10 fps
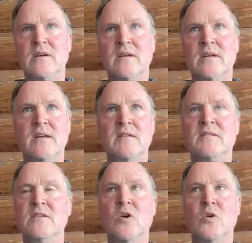is
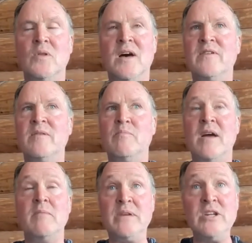to know, love,
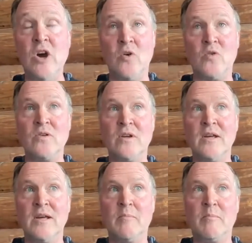and be known.
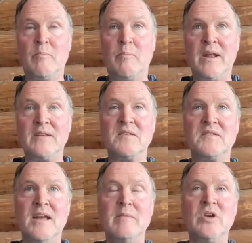But at the
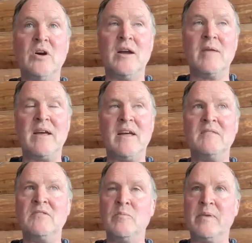same time,
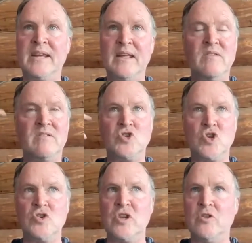as you begin this
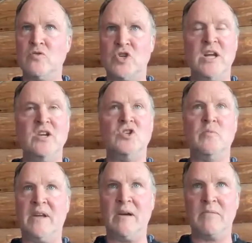journey, you change, you
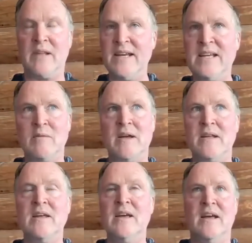become like him.
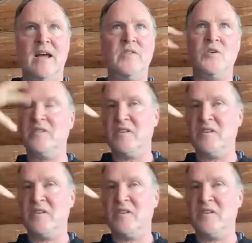And there's this